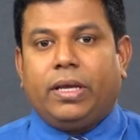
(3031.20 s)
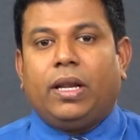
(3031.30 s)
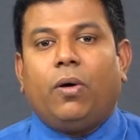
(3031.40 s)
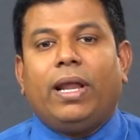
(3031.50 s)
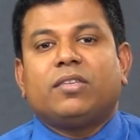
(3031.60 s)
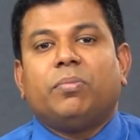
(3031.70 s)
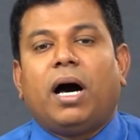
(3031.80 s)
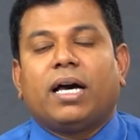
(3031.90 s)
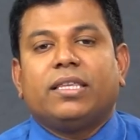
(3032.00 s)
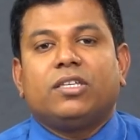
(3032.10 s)
Now, let us
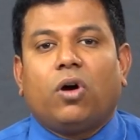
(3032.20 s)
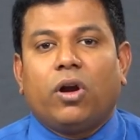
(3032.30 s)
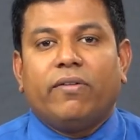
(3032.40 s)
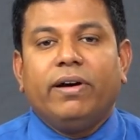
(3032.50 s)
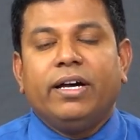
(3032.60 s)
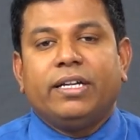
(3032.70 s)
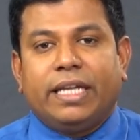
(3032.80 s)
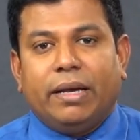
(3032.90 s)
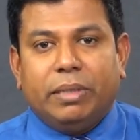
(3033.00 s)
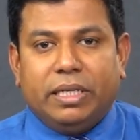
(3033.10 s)
mark this on our
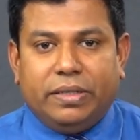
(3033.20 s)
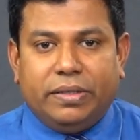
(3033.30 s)
table.